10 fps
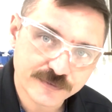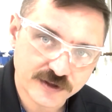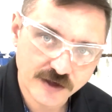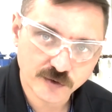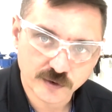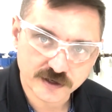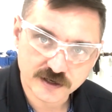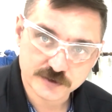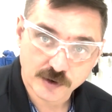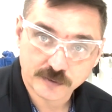The other one
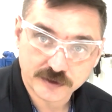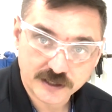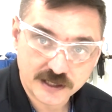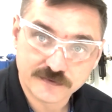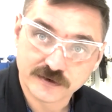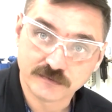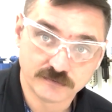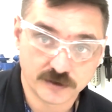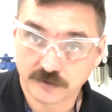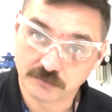is probably even
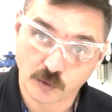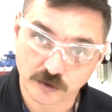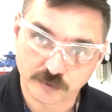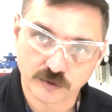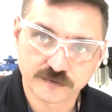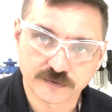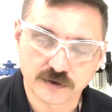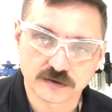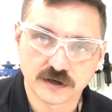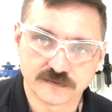more important
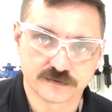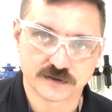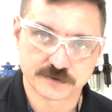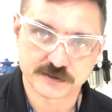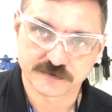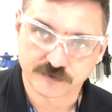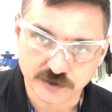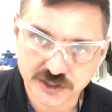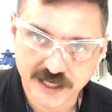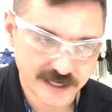for especially for
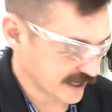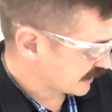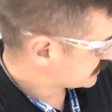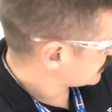GA guys,